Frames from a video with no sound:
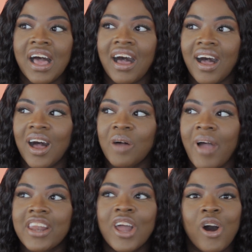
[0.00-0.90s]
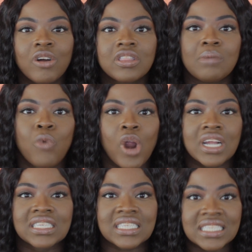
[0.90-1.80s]
I know the more
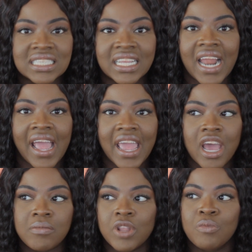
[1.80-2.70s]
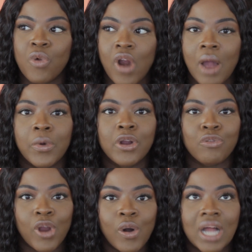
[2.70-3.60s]
consistent I am, the more I will
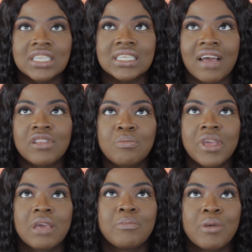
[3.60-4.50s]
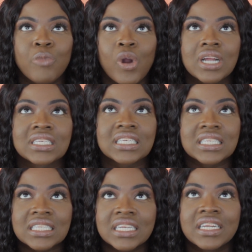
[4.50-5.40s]
grow. I just have to be a bit more
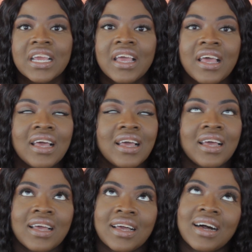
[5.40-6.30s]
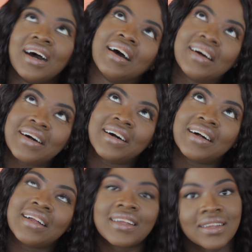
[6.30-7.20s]
consistent.
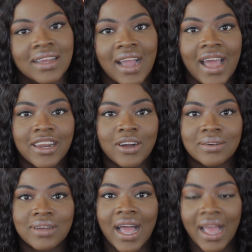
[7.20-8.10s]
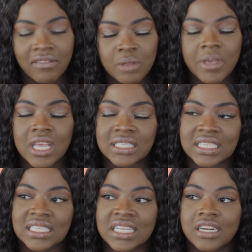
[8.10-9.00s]
I know I have to be
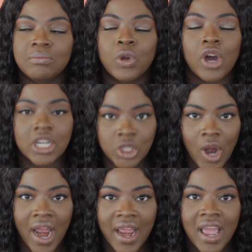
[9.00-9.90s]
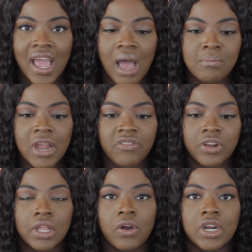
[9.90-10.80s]
consistent. I'm going to try. I'm
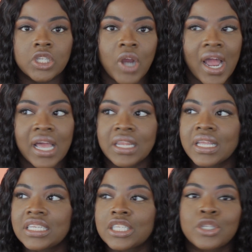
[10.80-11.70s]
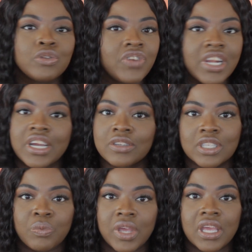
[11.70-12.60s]
definitely going to try at least 2 videos
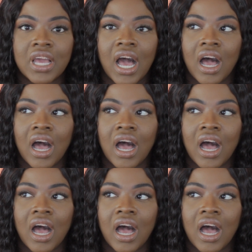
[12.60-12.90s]
a week.